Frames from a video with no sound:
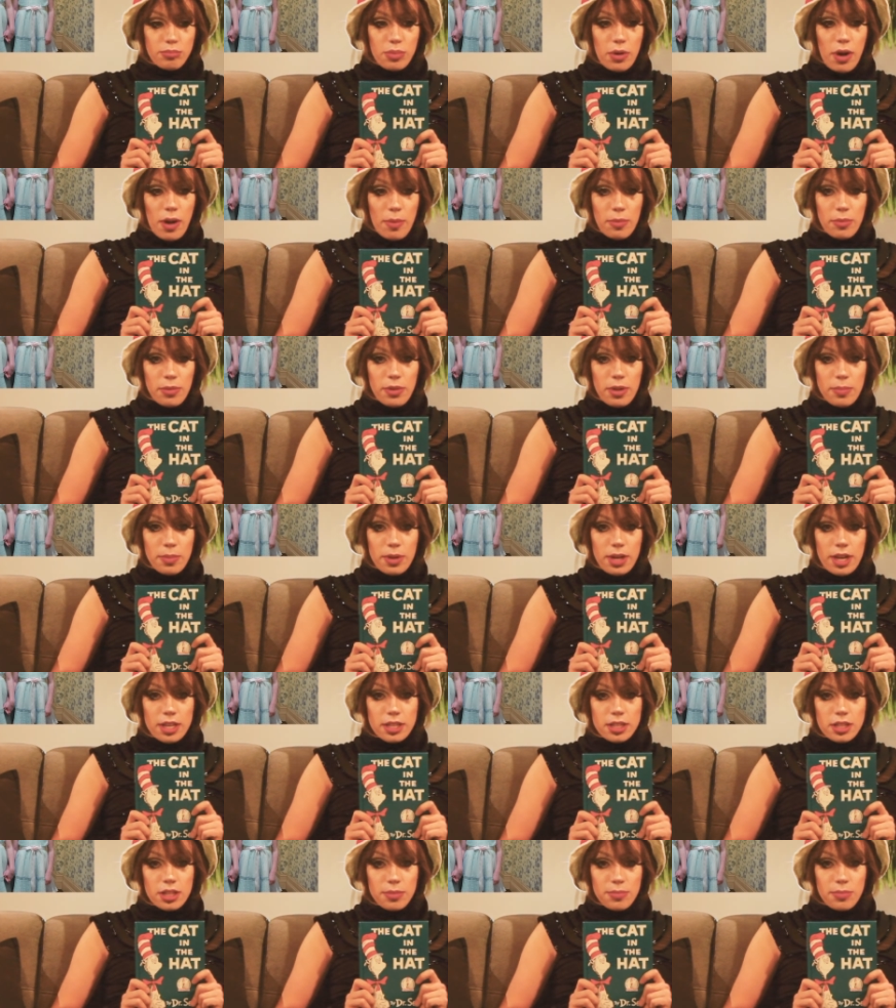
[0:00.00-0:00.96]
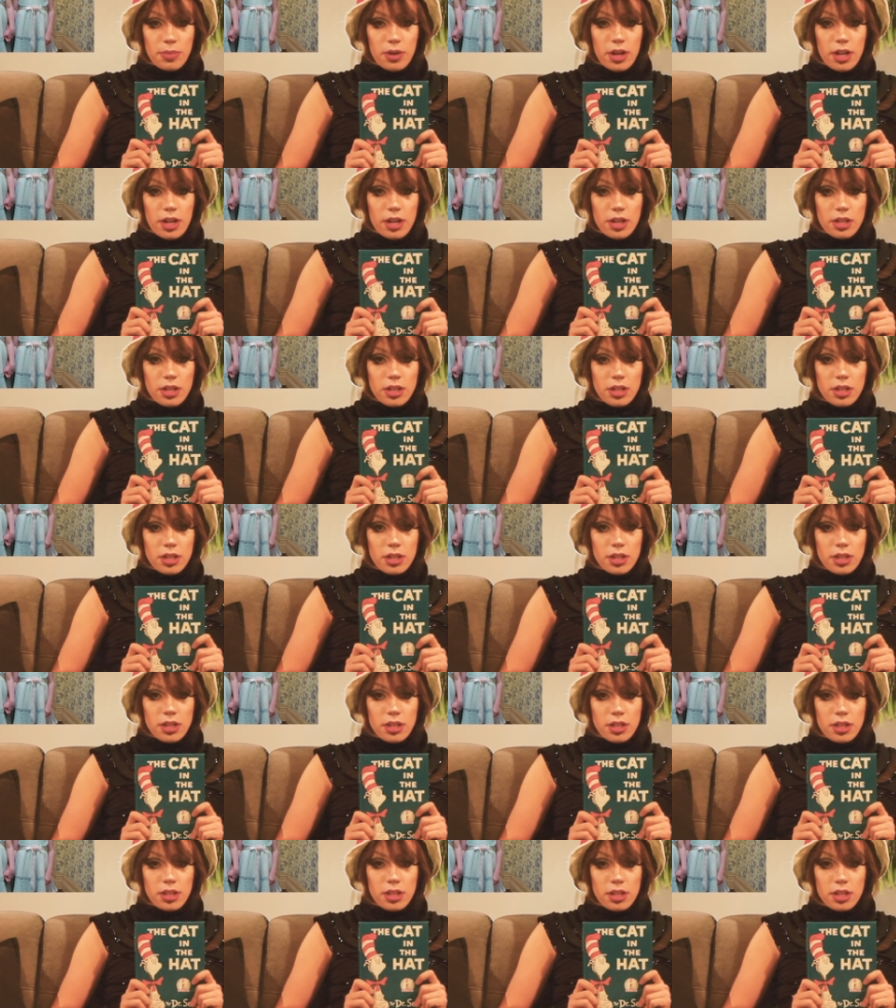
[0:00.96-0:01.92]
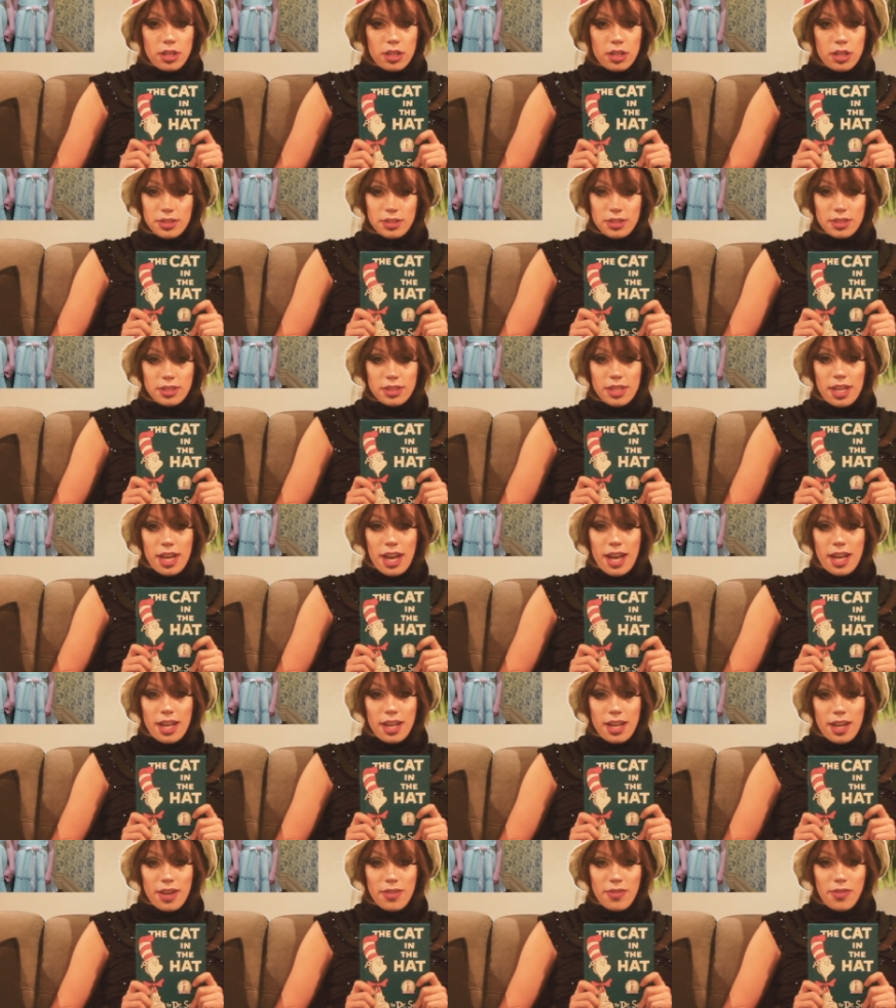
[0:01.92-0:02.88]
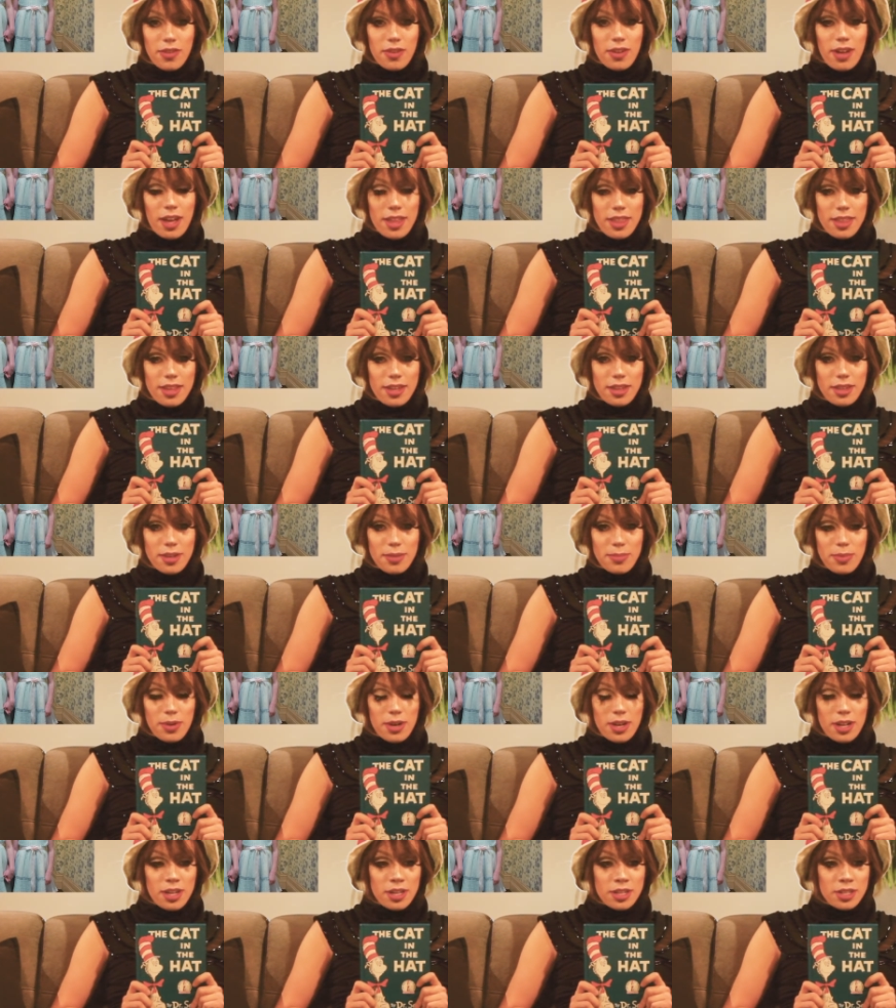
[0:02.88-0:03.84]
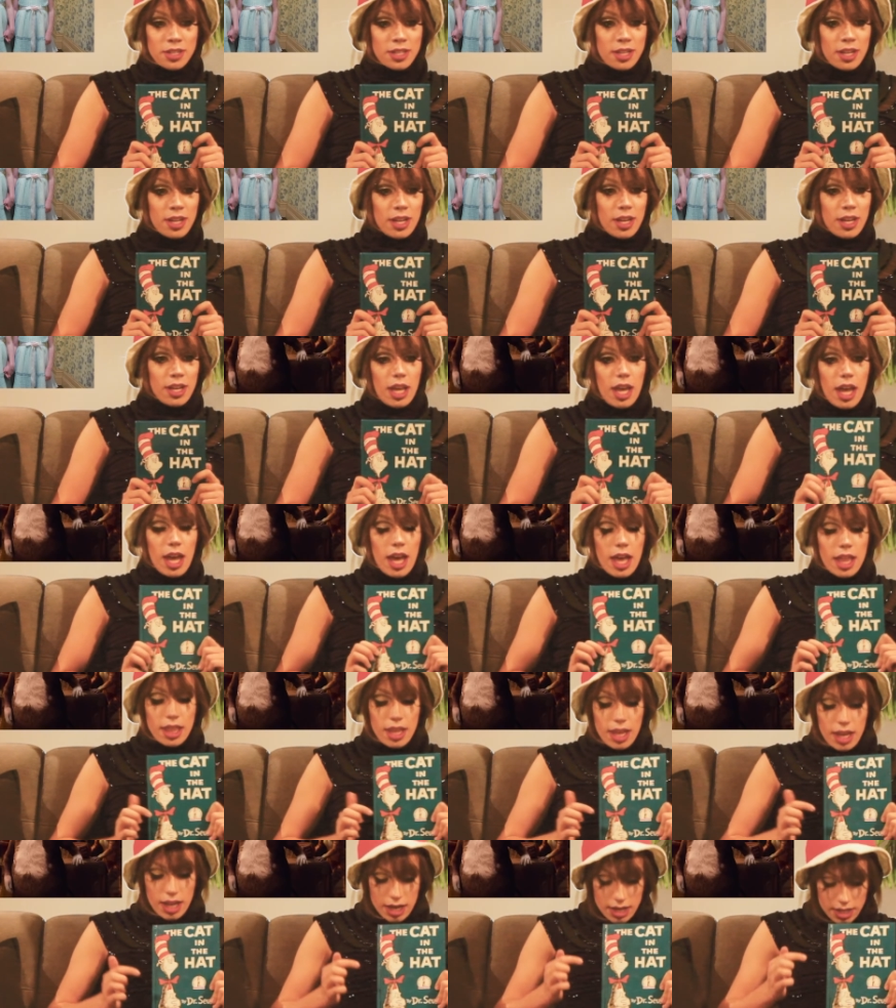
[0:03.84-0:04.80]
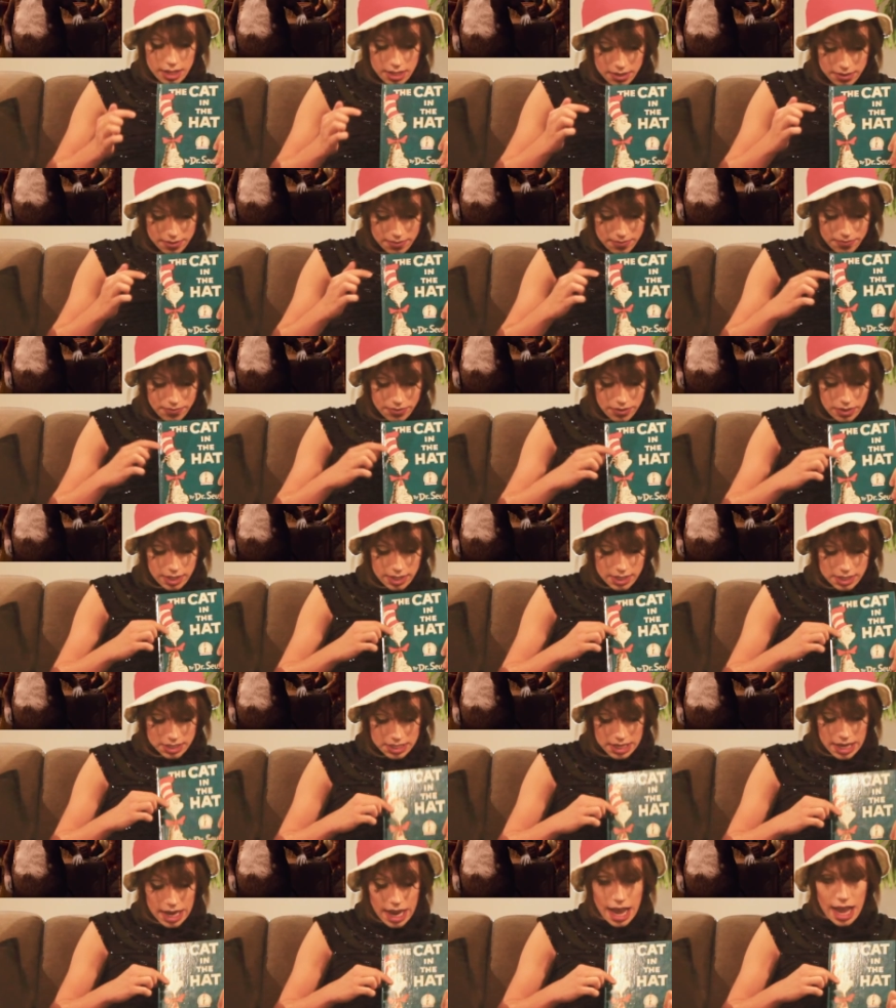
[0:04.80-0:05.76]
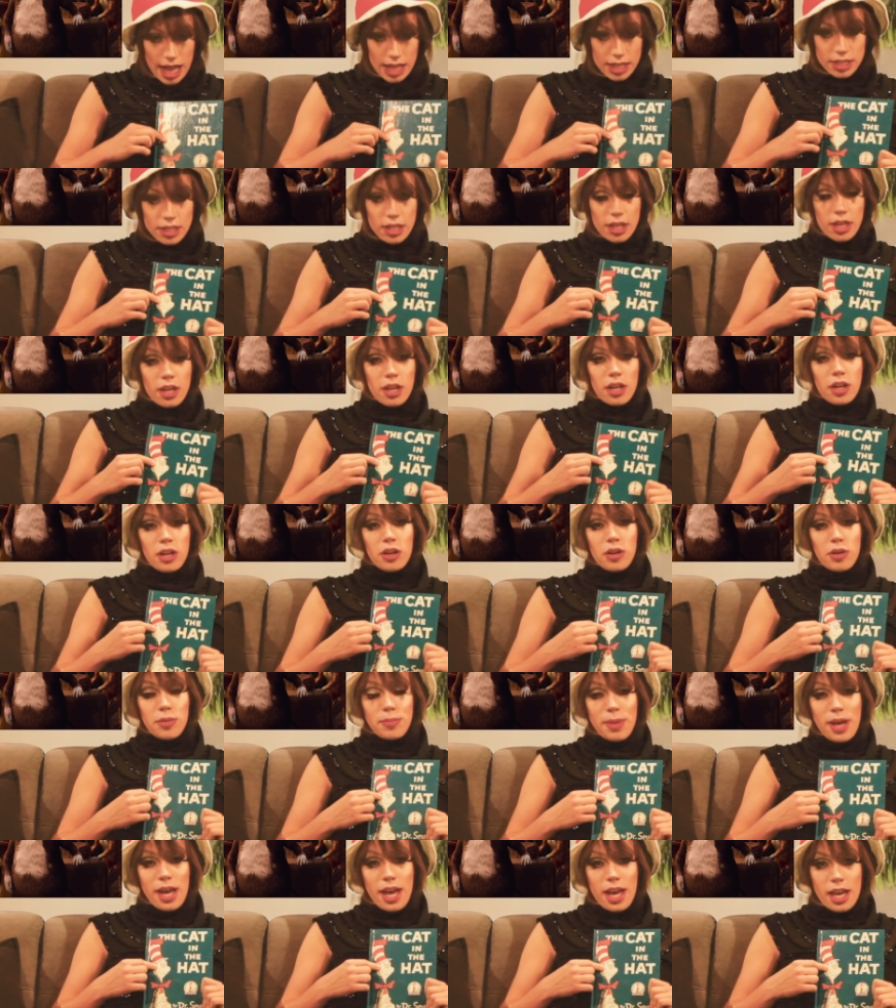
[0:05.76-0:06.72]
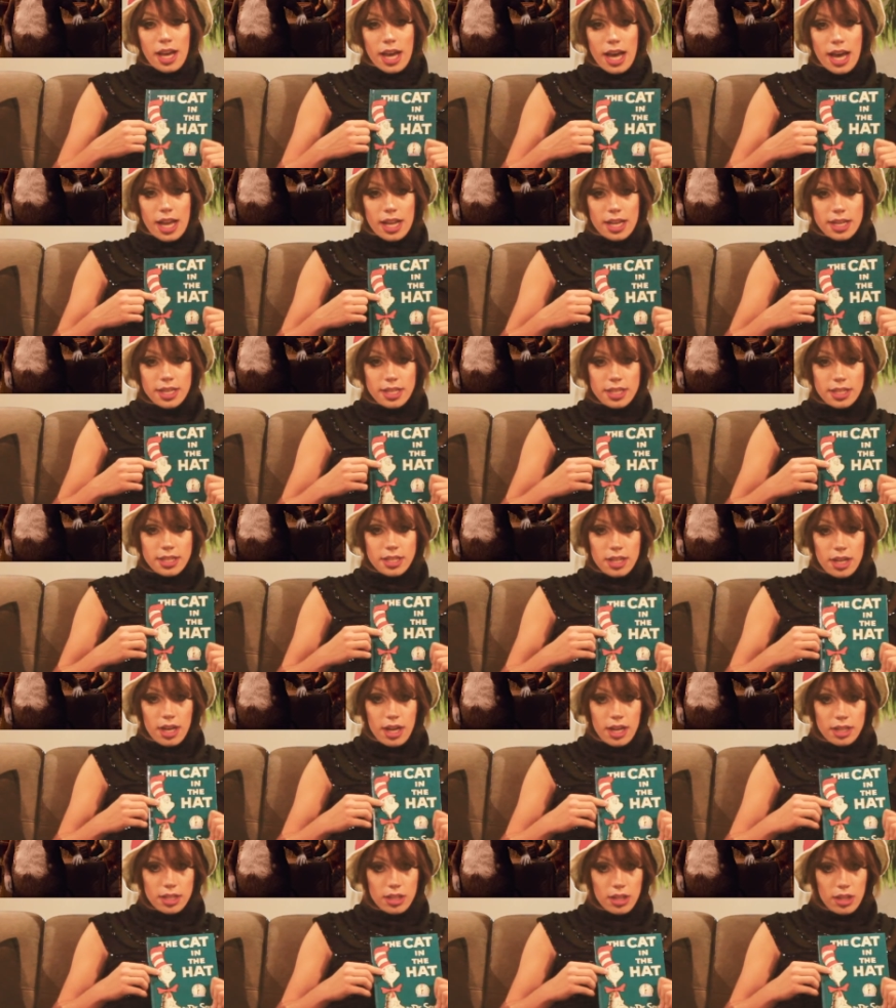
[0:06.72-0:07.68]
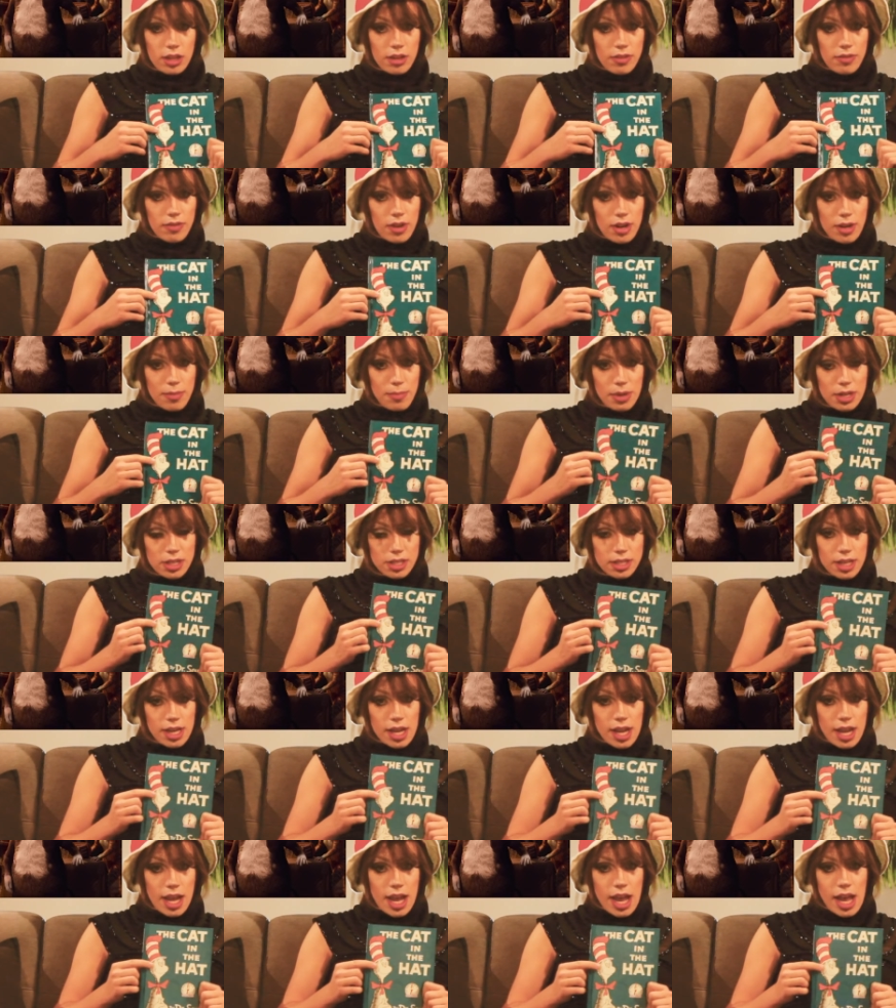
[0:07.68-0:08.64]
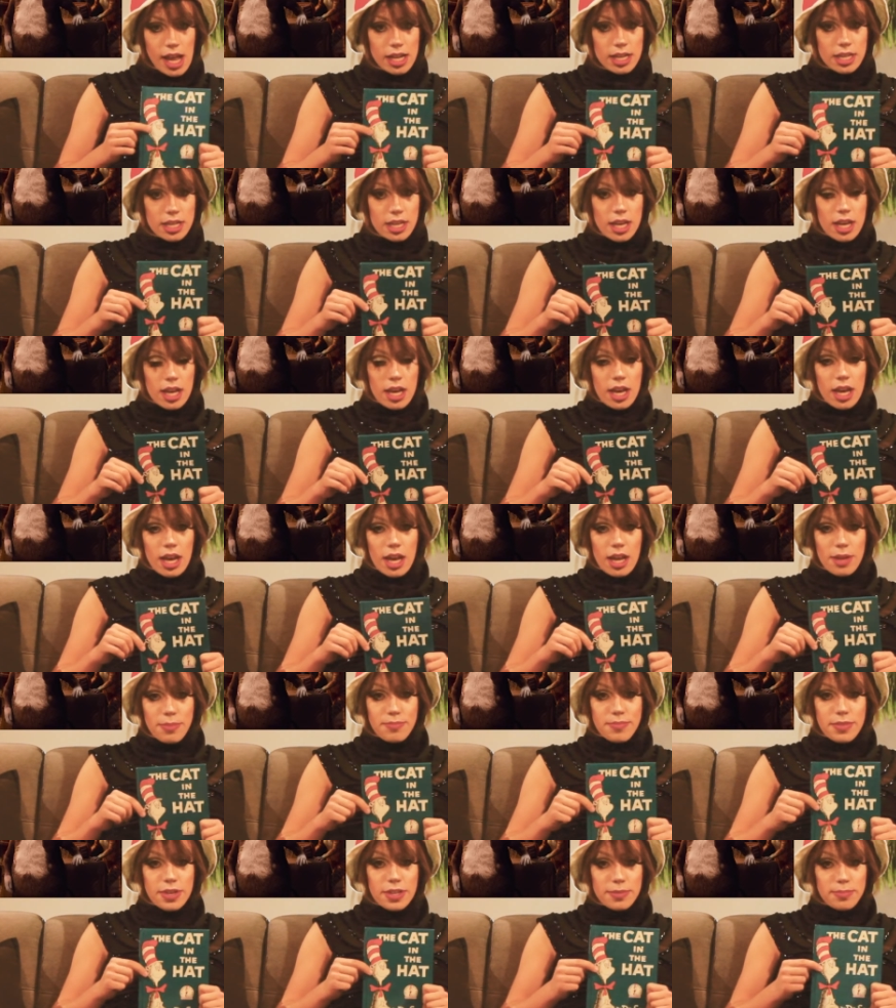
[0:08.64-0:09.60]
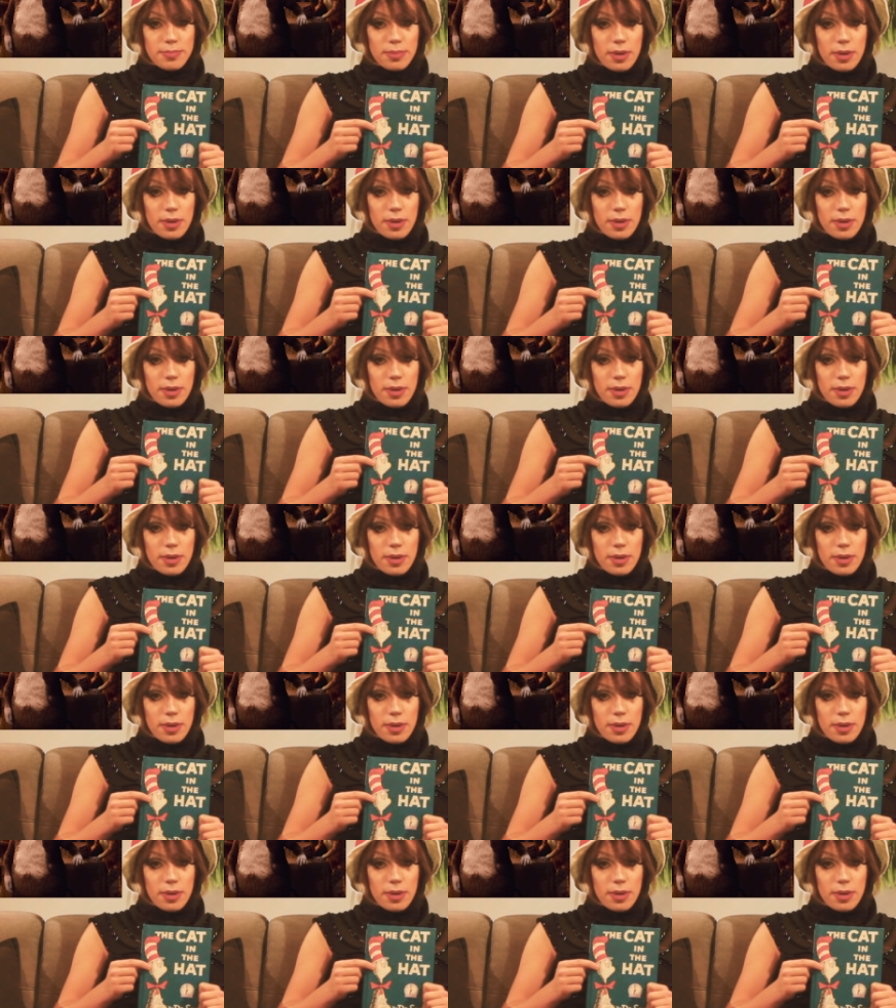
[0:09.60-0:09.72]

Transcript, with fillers: Probably because they're British. Yeah, I, I think they're British. And then this cat, who may add does not look very much like a cat and is